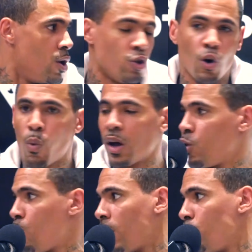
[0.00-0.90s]
You're
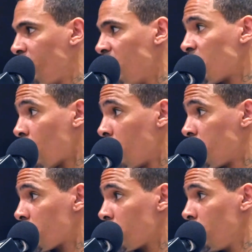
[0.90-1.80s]
one-on-one with these
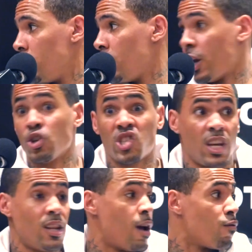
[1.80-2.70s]
stars, and you're
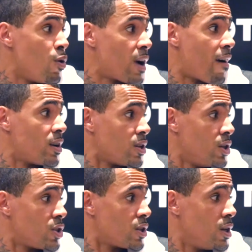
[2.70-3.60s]
seeing their real
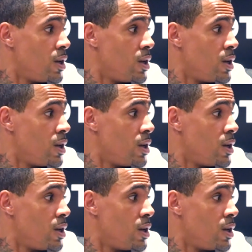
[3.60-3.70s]
characters.